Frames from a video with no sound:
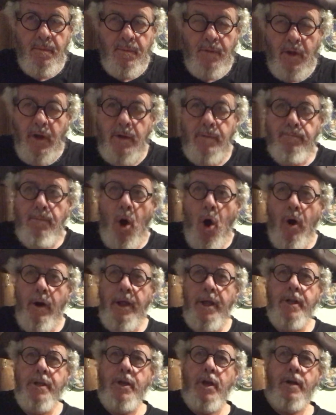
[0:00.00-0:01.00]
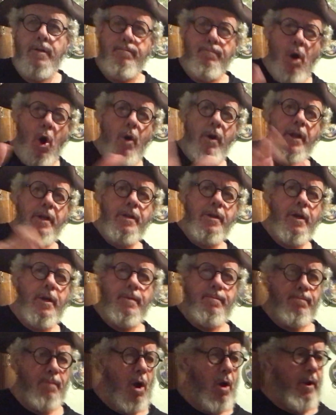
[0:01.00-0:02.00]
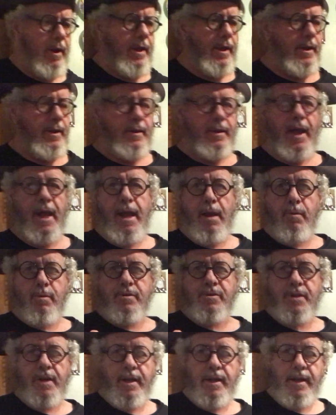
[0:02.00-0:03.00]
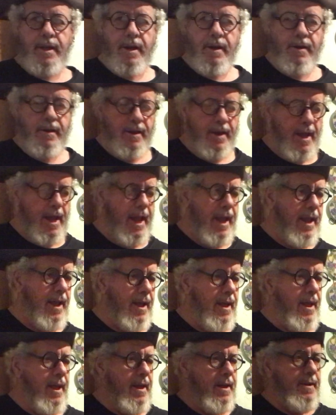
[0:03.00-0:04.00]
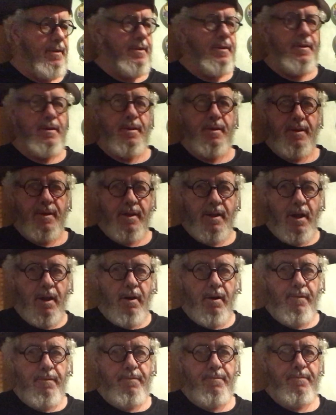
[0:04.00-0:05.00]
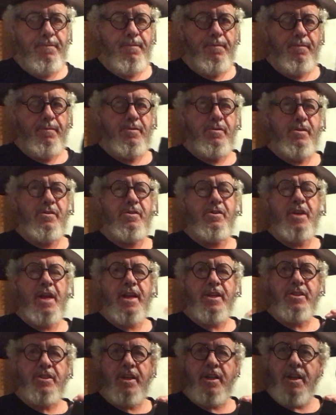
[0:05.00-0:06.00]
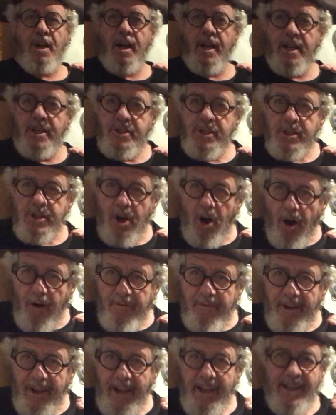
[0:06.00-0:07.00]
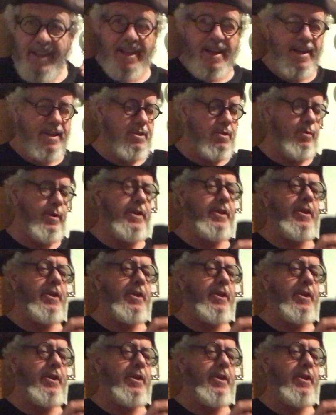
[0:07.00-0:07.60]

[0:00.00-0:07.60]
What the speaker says: Good morning, good morning, good morning. Hey, we're sitting here today. Got our tasty, delicious coffee. Yes, we